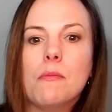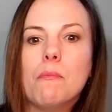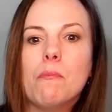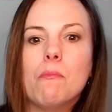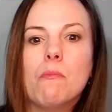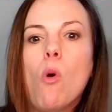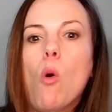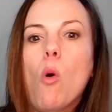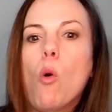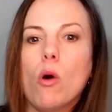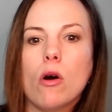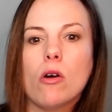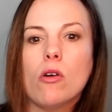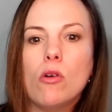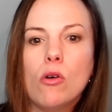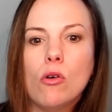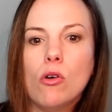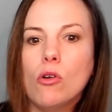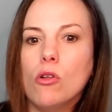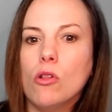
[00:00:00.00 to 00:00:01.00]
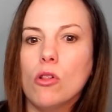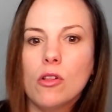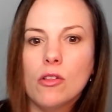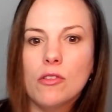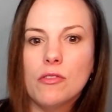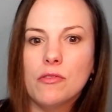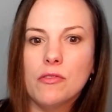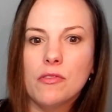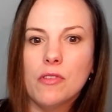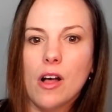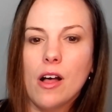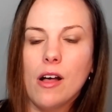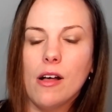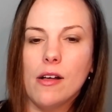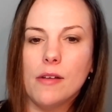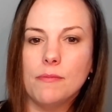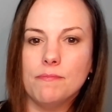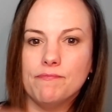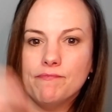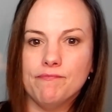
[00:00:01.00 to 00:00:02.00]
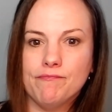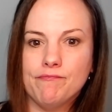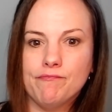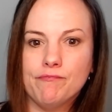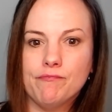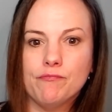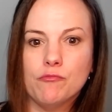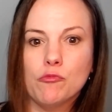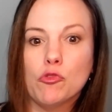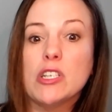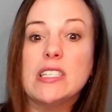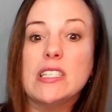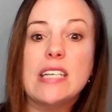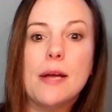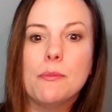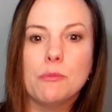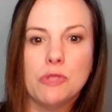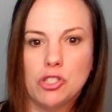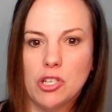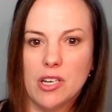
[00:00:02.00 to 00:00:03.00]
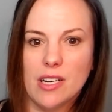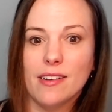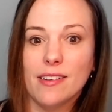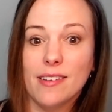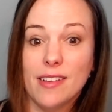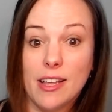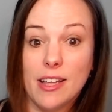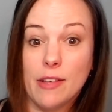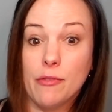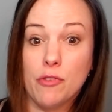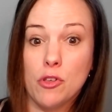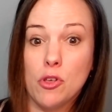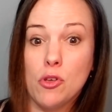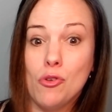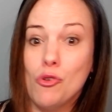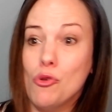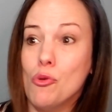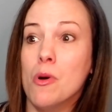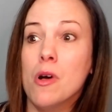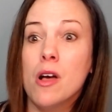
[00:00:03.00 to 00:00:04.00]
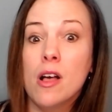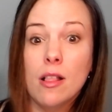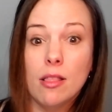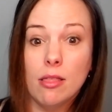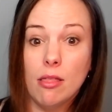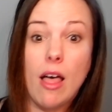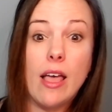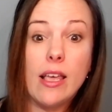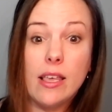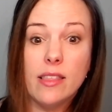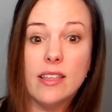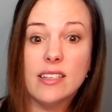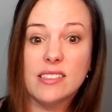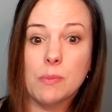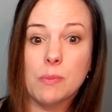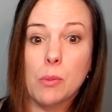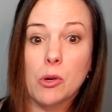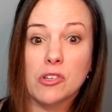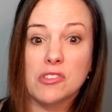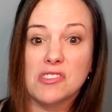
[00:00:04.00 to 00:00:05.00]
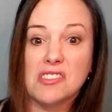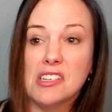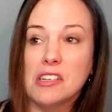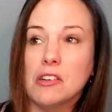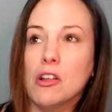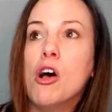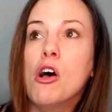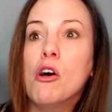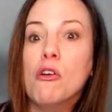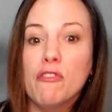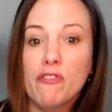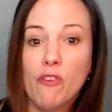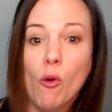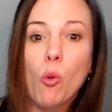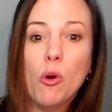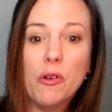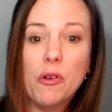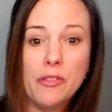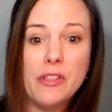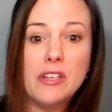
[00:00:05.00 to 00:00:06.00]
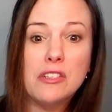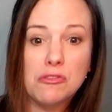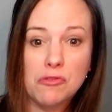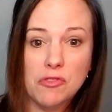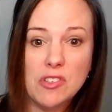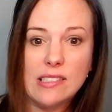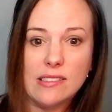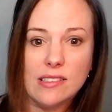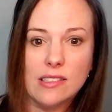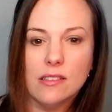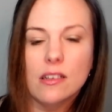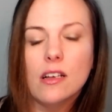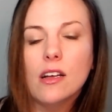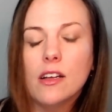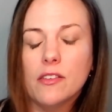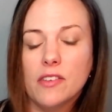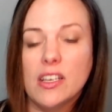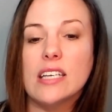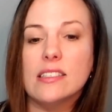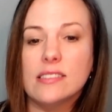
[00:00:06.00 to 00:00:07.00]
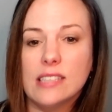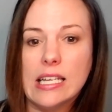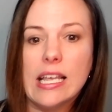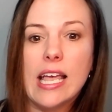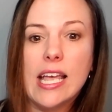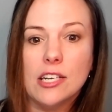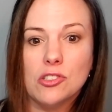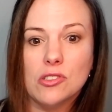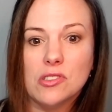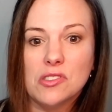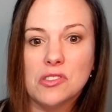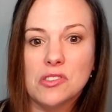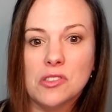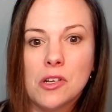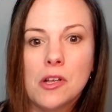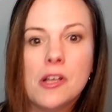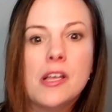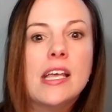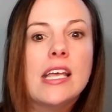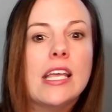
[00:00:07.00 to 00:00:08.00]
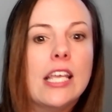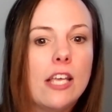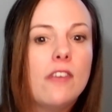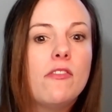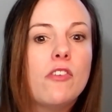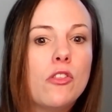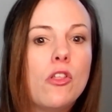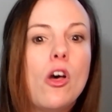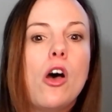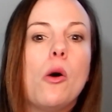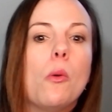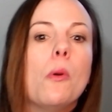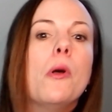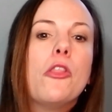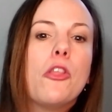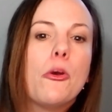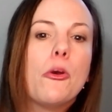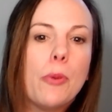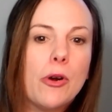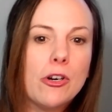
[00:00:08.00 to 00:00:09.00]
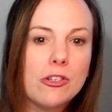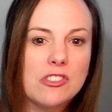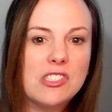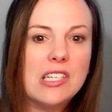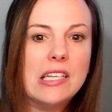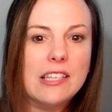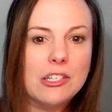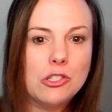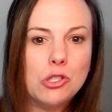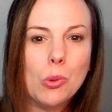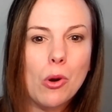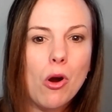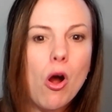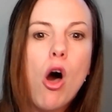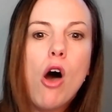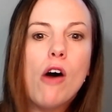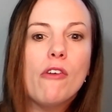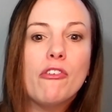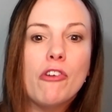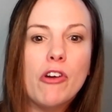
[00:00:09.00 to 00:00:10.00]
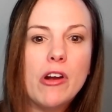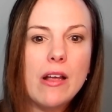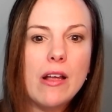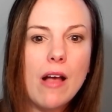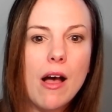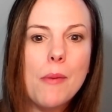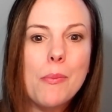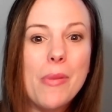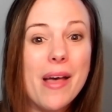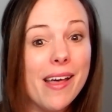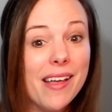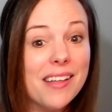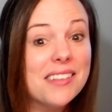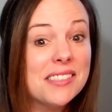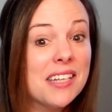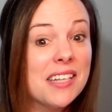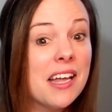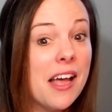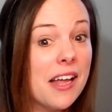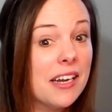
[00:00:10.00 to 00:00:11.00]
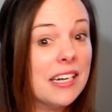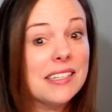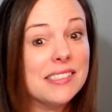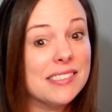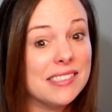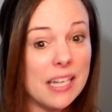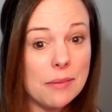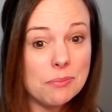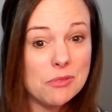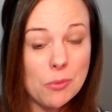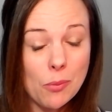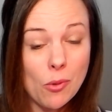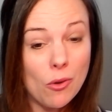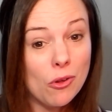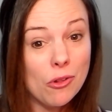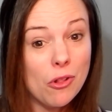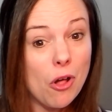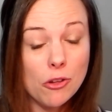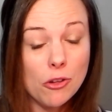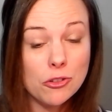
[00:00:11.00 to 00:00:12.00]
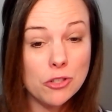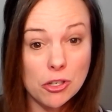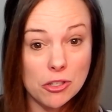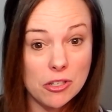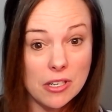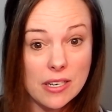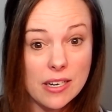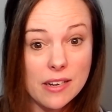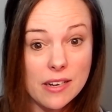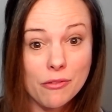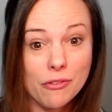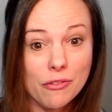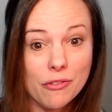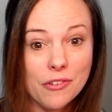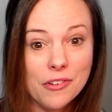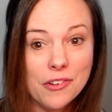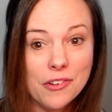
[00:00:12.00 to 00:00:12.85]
moral um, redemption if you like this person for this reason of kids in cages, even though the person that you are offering up as an acceptable alternative